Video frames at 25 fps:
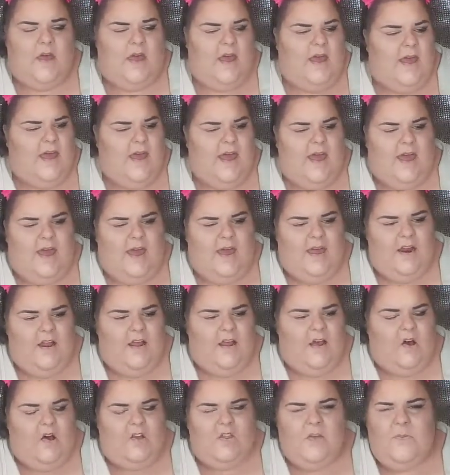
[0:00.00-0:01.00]
I
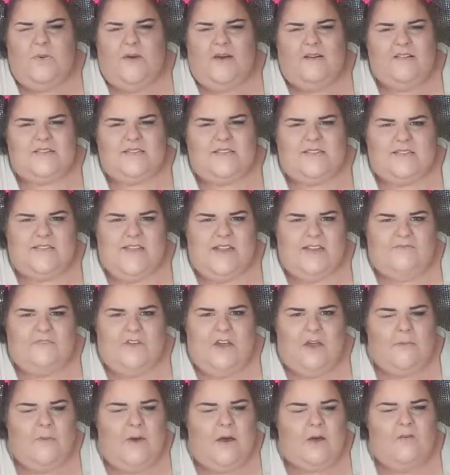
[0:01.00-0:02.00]
had all the palettes that they've
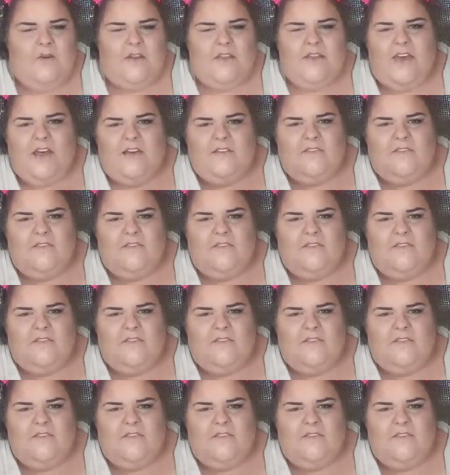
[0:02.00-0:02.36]
come out with,